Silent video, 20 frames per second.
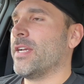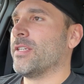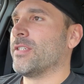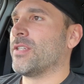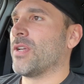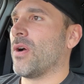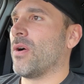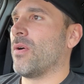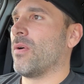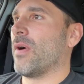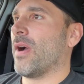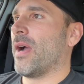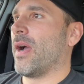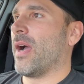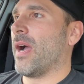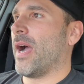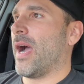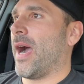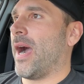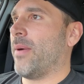So
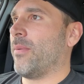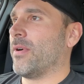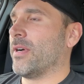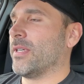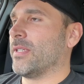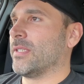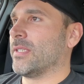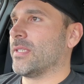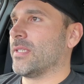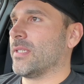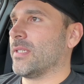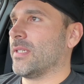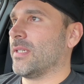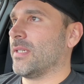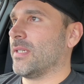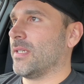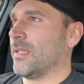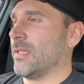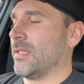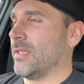I was
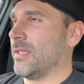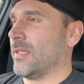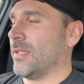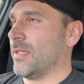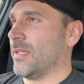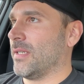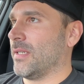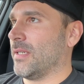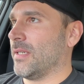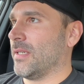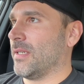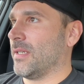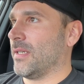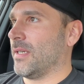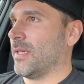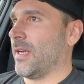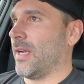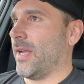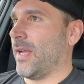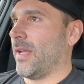
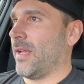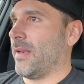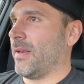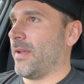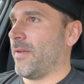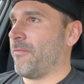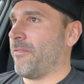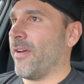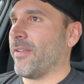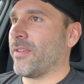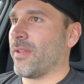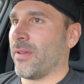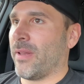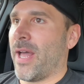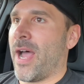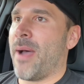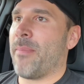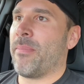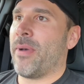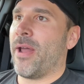I felt a
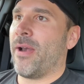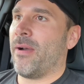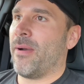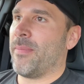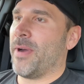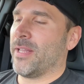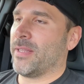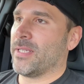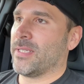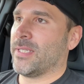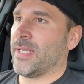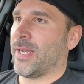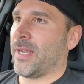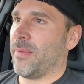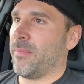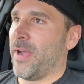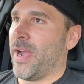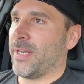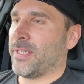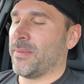lot better about the
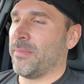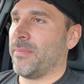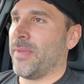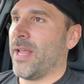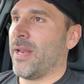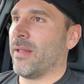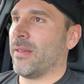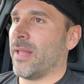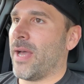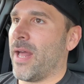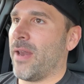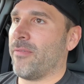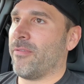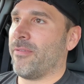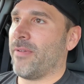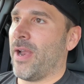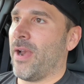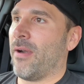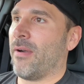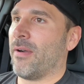second match. I made a lot
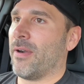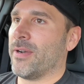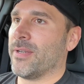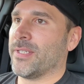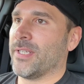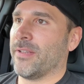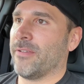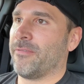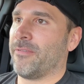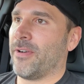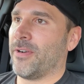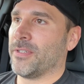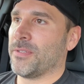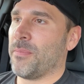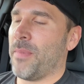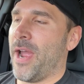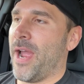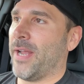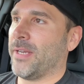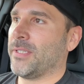of errors in the
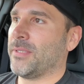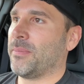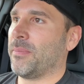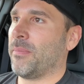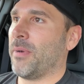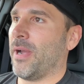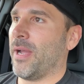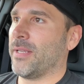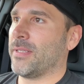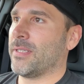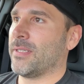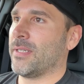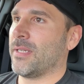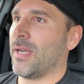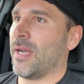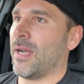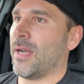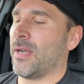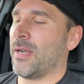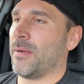first match, but
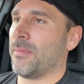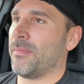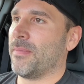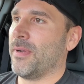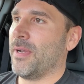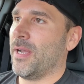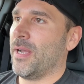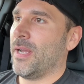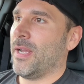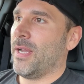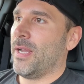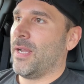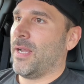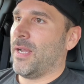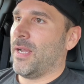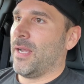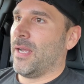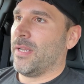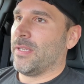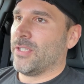
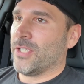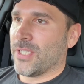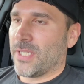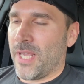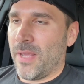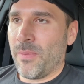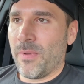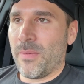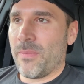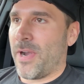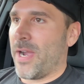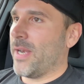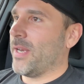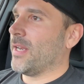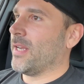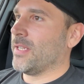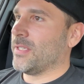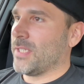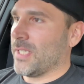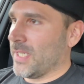just keeping in
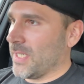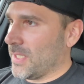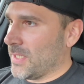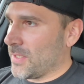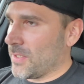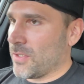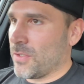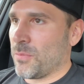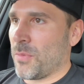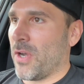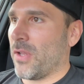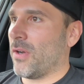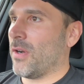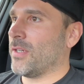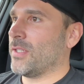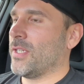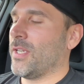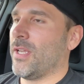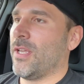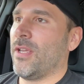mind it is a
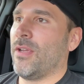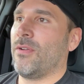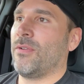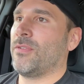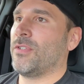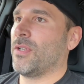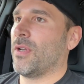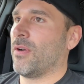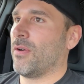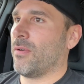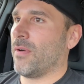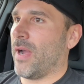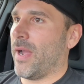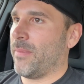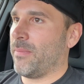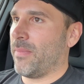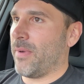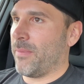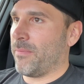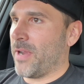smaller RCQ, so
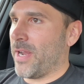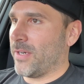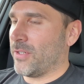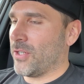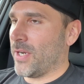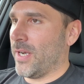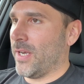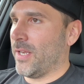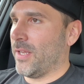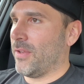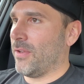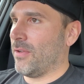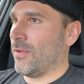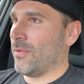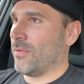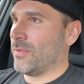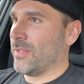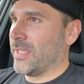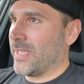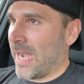I'm not trying
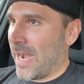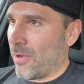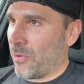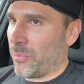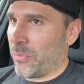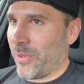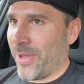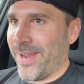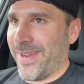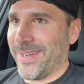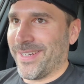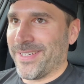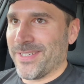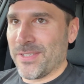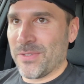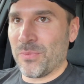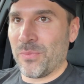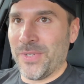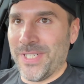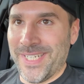to downplay it,
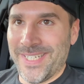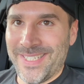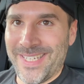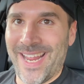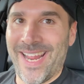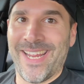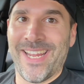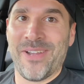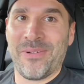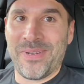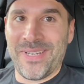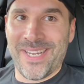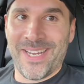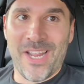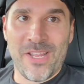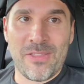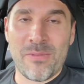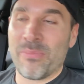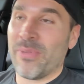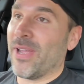because we did take it. We
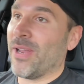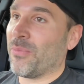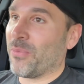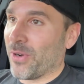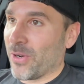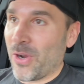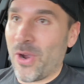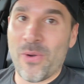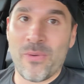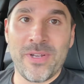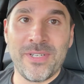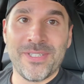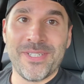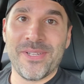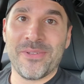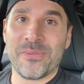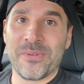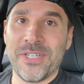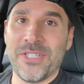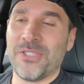did get the bid. We're going
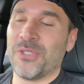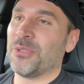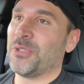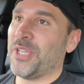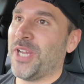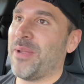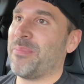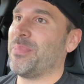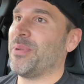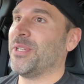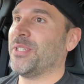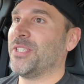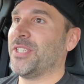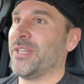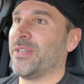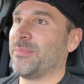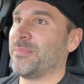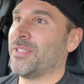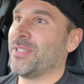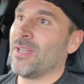to the regional
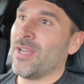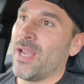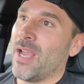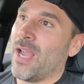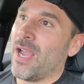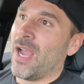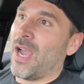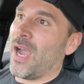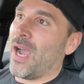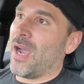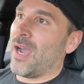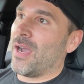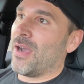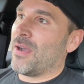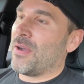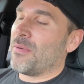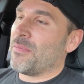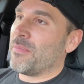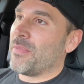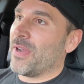championships,
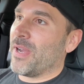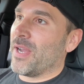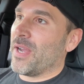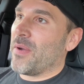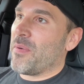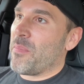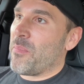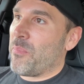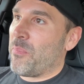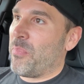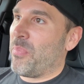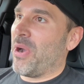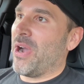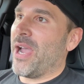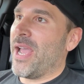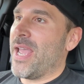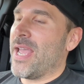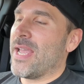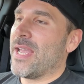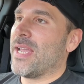
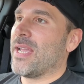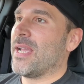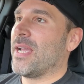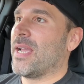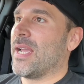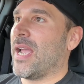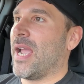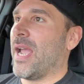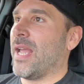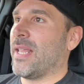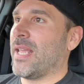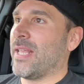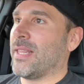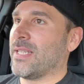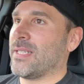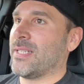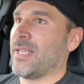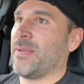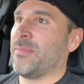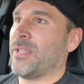but
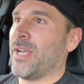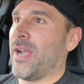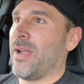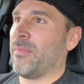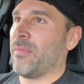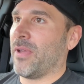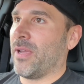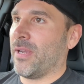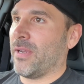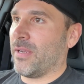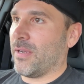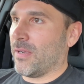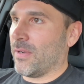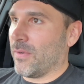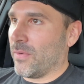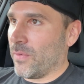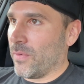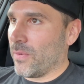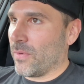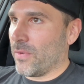at the same time, like,
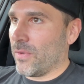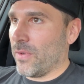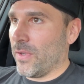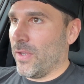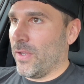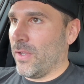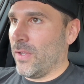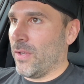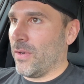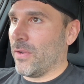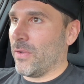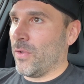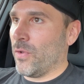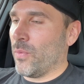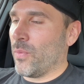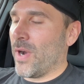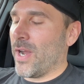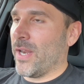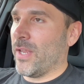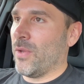you know,
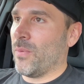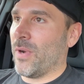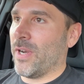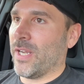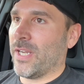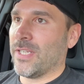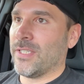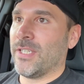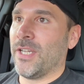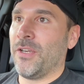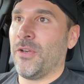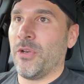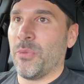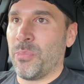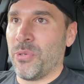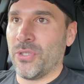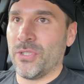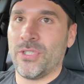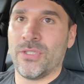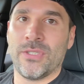you want to continue
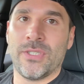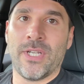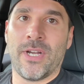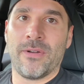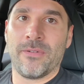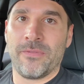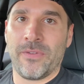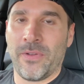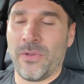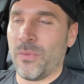to push yourself.